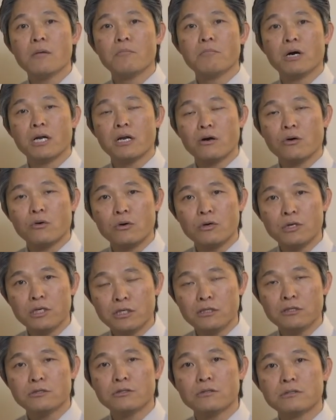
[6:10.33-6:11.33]
but our
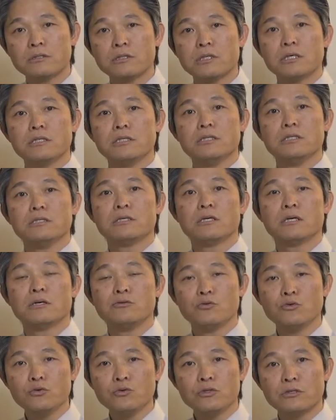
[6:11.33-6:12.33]
initial studies
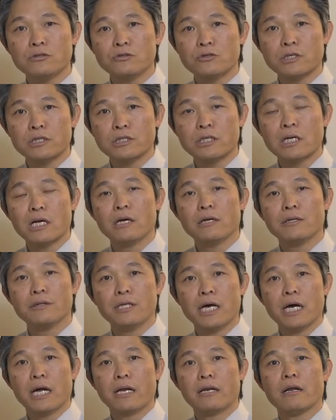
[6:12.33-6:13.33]
do suggest
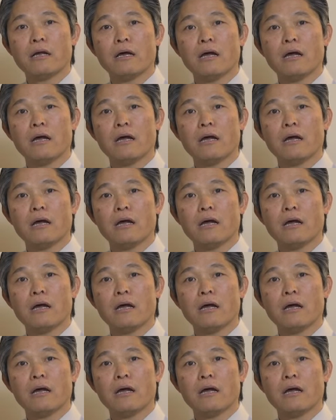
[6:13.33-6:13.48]
that